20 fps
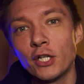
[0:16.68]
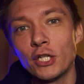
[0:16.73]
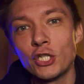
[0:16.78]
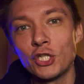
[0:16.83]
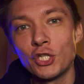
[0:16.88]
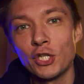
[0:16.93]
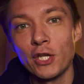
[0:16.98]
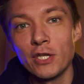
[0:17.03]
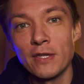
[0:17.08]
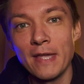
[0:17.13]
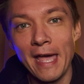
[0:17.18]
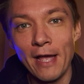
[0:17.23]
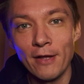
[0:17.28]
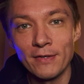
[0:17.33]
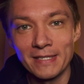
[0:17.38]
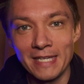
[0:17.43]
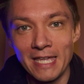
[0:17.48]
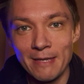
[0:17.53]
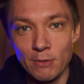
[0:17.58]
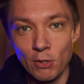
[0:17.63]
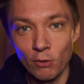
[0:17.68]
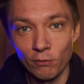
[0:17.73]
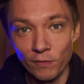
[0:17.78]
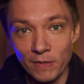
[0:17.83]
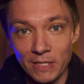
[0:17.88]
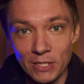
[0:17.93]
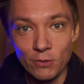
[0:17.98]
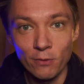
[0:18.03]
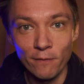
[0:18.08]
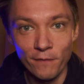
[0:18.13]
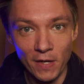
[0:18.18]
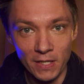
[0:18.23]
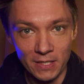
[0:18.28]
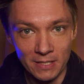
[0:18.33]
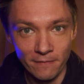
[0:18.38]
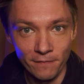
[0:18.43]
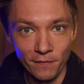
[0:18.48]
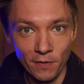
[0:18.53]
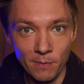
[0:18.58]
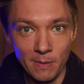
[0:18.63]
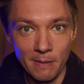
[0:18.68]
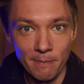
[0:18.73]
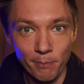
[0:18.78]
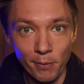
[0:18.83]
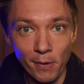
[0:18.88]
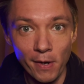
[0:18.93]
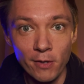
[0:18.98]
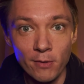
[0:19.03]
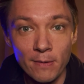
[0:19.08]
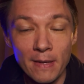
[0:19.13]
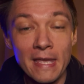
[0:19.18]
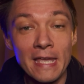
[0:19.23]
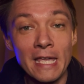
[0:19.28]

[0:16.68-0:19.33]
going to show you how to keep your original version of Filmic Pro